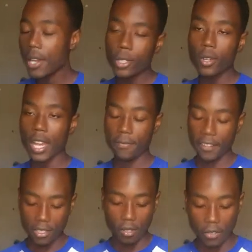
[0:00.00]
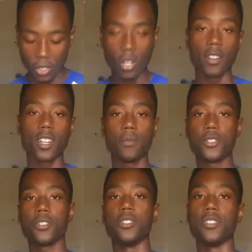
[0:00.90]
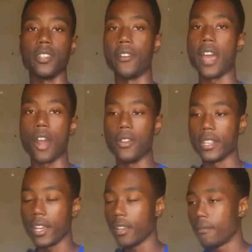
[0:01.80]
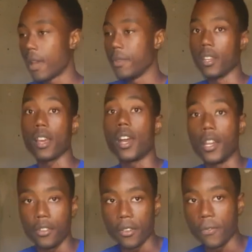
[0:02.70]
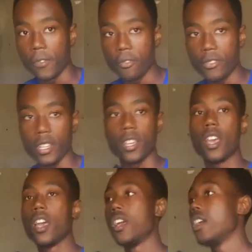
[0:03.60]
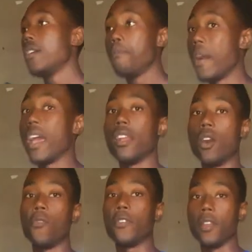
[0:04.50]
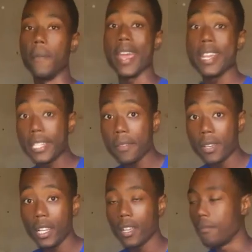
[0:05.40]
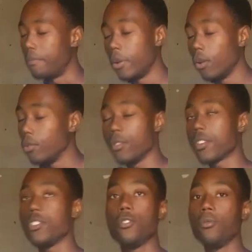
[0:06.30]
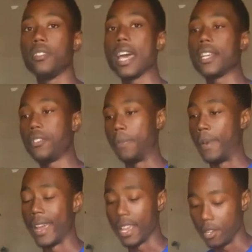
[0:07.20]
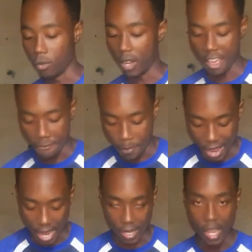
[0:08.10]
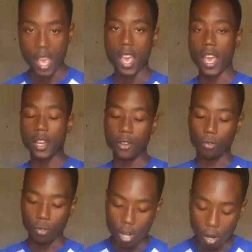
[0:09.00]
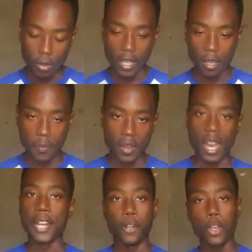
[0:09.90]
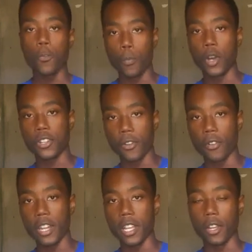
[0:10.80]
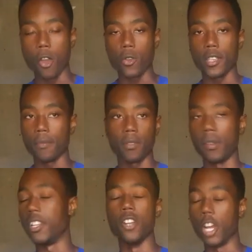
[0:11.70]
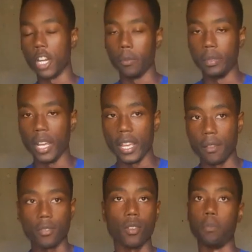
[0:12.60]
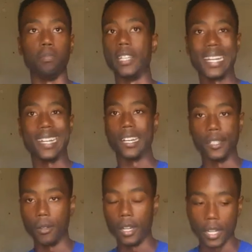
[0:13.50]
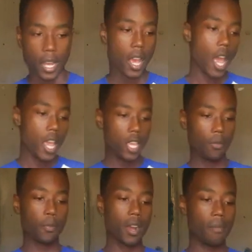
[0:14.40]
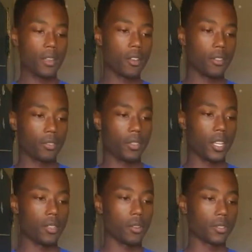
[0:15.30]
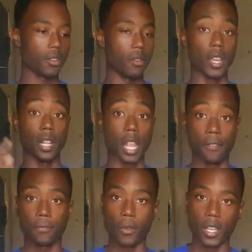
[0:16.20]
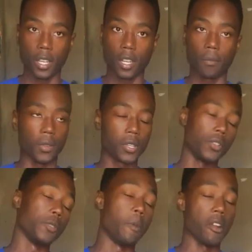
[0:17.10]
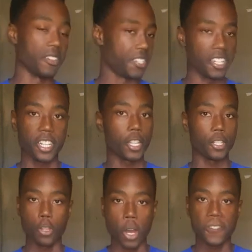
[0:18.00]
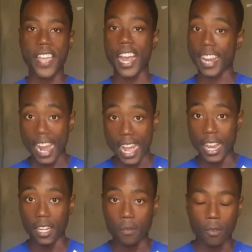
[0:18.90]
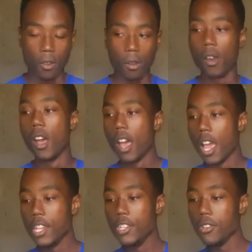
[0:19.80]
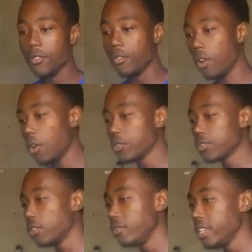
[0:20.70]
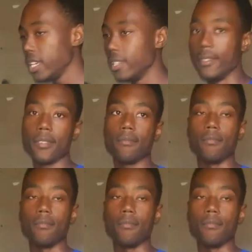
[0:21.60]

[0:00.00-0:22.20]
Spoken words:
first of all, Tottenham should sell Harry Kane. I mean, 150, Bayern offered him 80 million. Bro, you can use that to buy a new left back, a new goalkeeper. I know you bought already a goalkeeper, but you're not going to play him, so get another one. You're probably going to need also a left winger, because Perisic is not that guy anymore. You also need